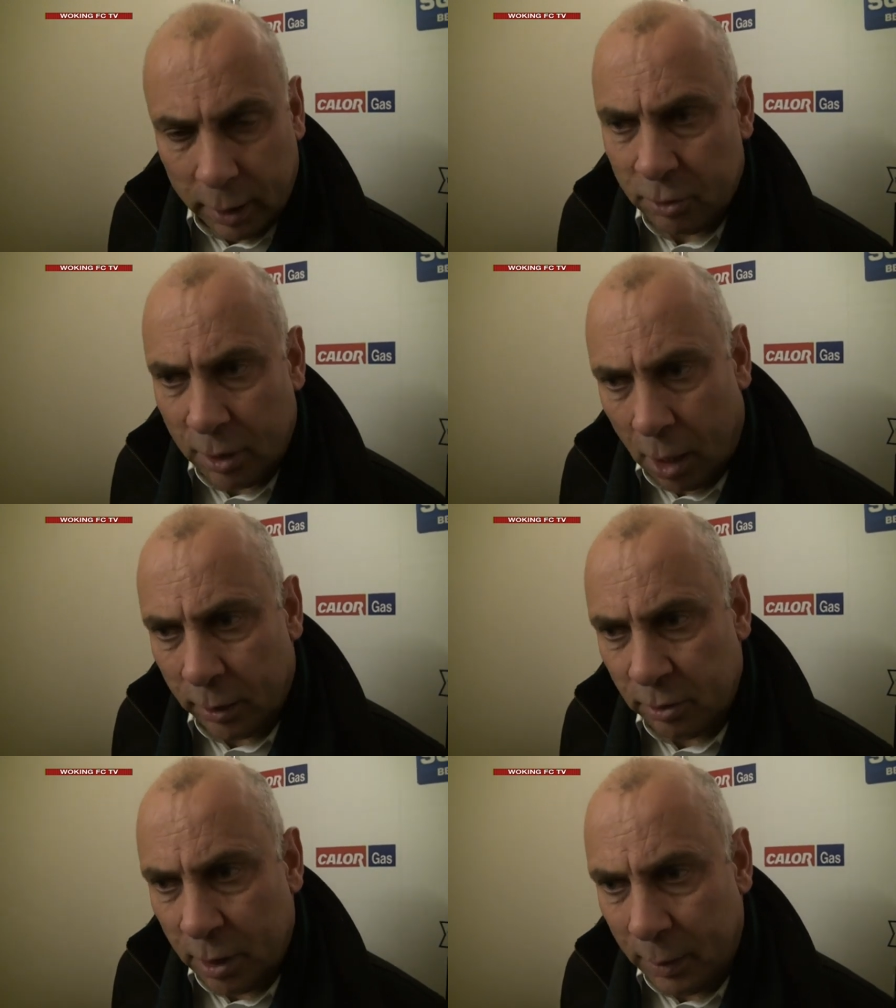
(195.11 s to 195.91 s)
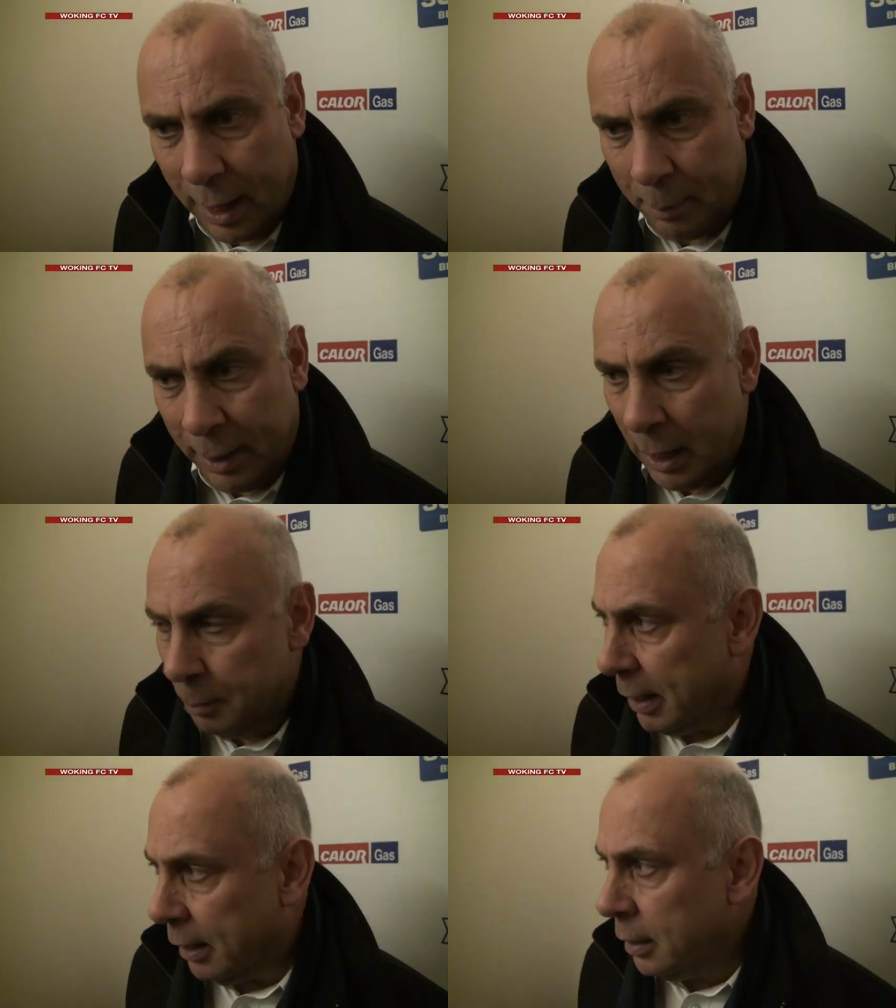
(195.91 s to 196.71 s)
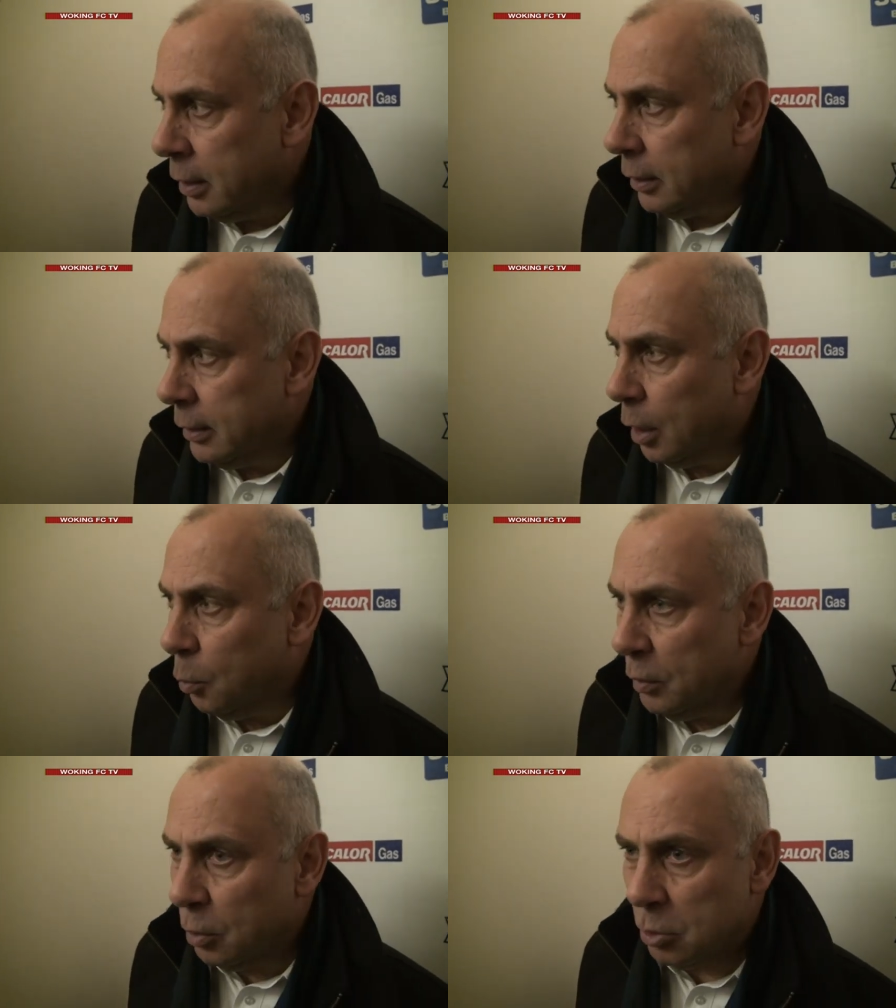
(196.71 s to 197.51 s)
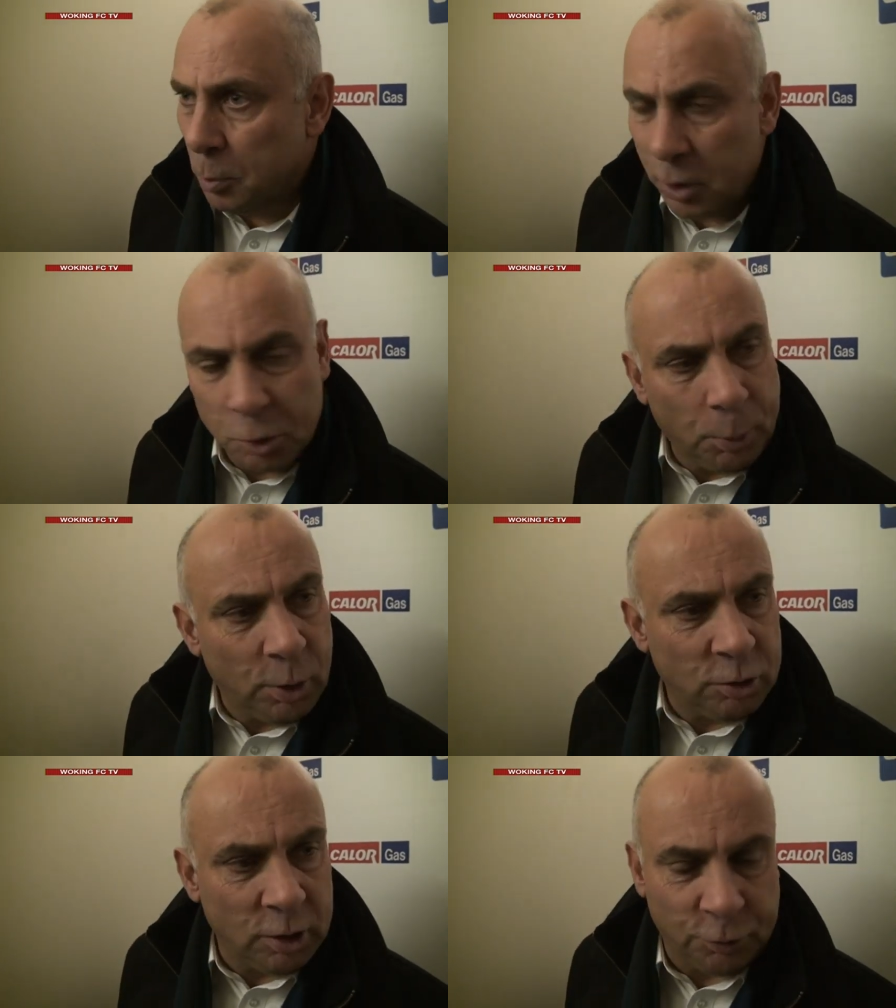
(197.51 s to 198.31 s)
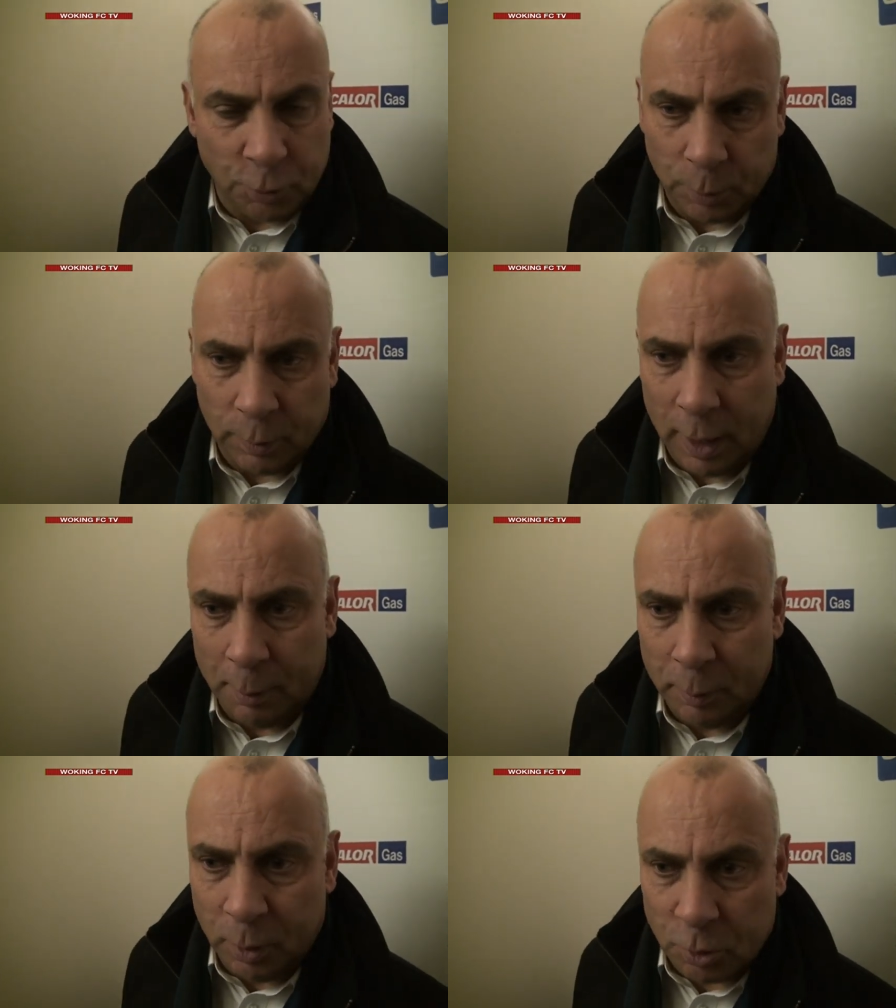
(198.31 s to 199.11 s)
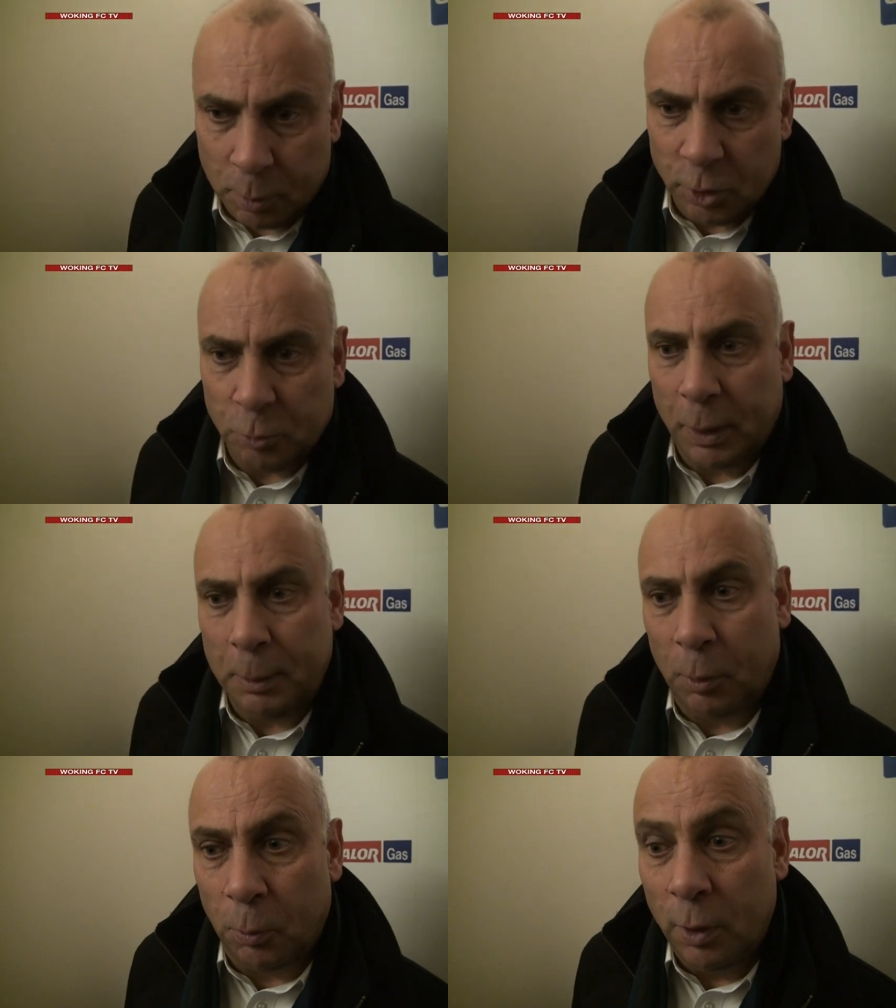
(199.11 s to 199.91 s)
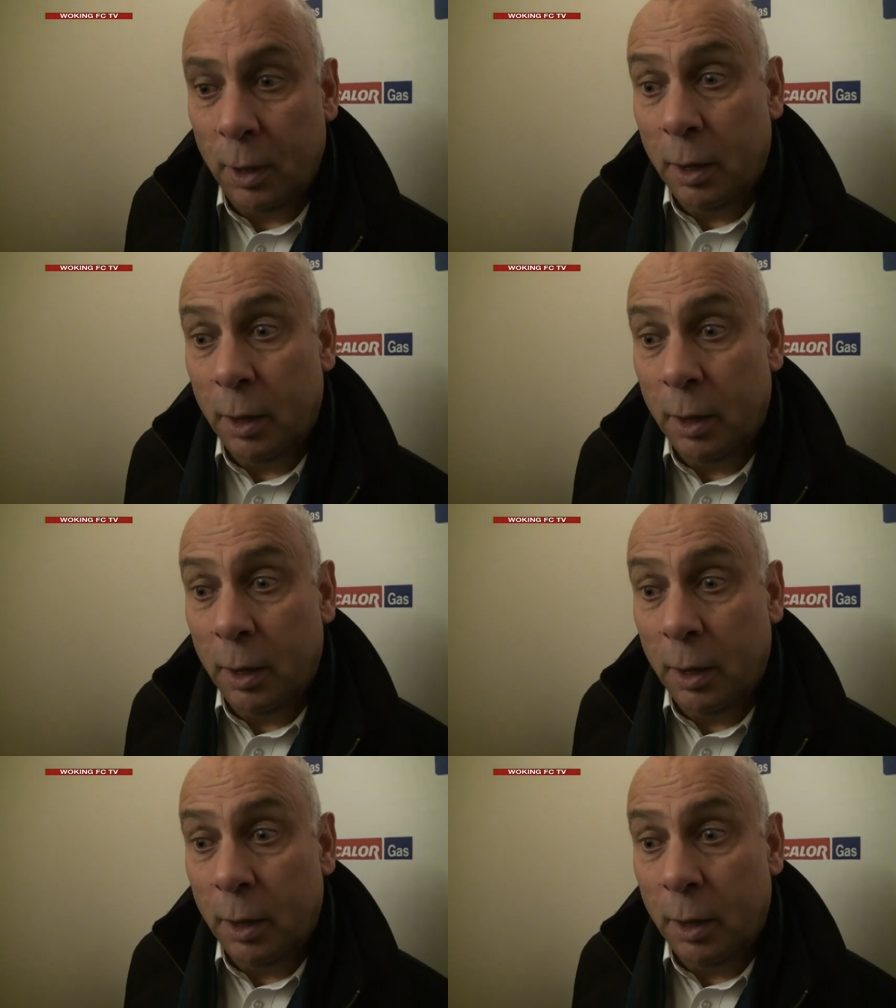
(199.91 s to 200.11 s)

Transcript: It's hard. There's no doubt about that. But you know, we've got some honest boys at this football club, and we've got some honest people,